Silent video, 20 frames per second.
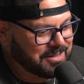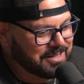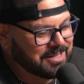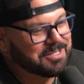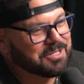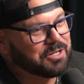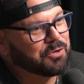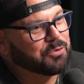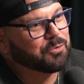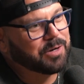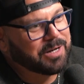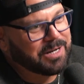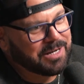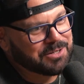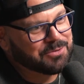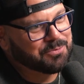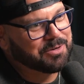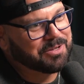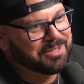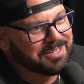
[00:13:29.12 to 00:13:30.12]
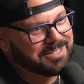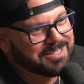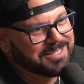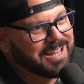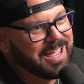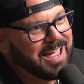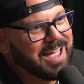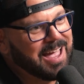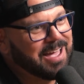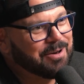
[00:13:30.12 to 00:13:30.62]
disagrees with his
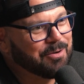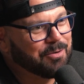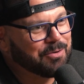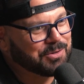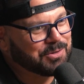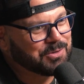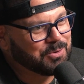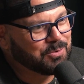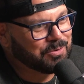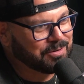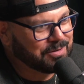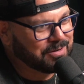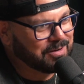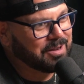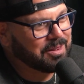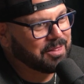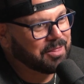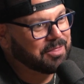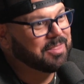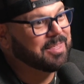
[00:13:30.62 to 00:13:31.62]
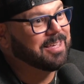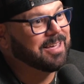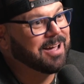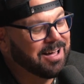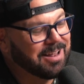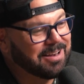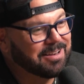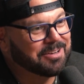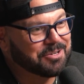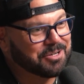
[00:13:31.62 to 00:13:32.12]
dad on certain
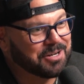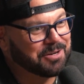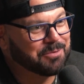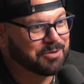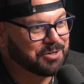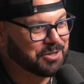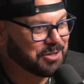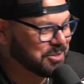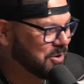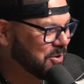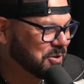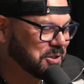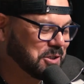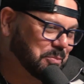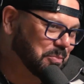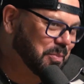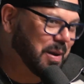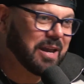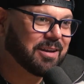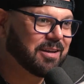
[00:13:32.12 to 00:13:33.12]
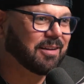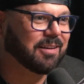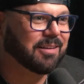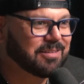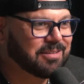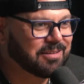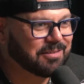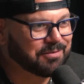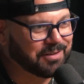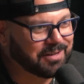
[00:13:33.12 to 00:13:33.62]
theology, which is all
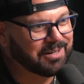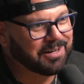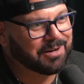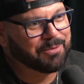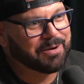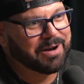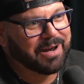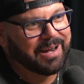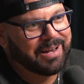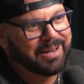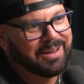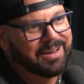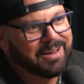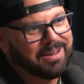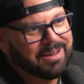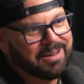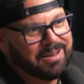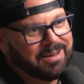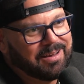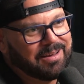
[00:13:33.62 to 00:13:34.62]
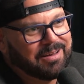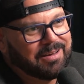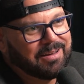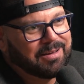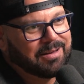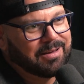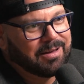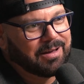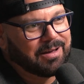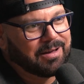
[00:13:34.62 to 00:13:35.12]
speculative anyway.
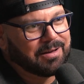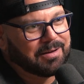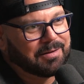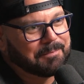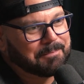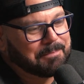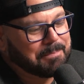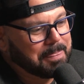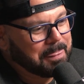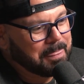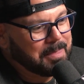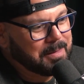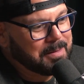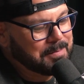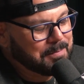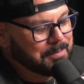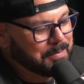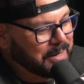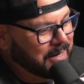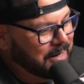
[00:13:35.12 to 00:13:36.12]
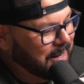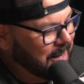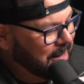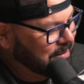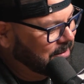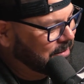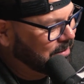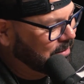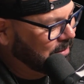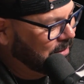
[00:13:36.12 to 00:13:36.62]
Um, but
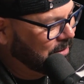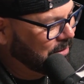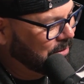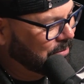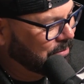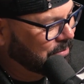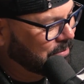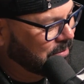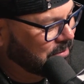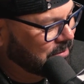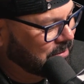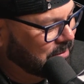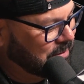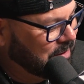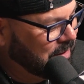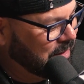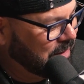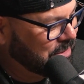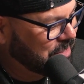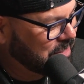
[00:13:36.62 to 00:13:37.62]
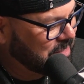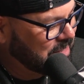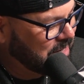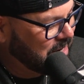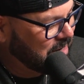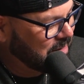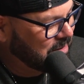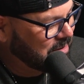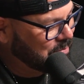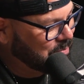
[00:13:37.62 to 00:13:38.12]
you know, Nietzsche
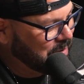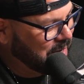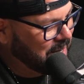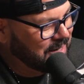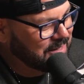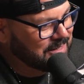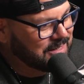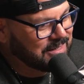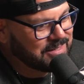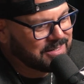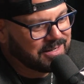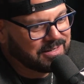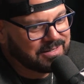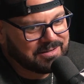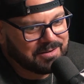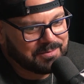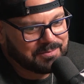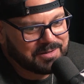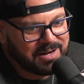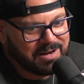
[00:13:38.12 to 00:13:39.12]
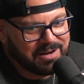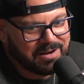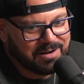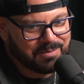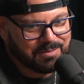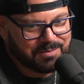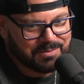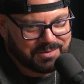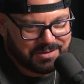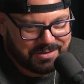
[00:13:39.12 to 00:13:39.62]
said it the best. He says
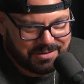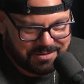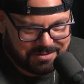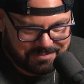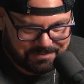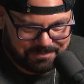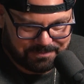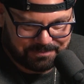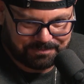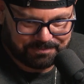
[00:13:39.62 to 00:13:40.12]
sometimes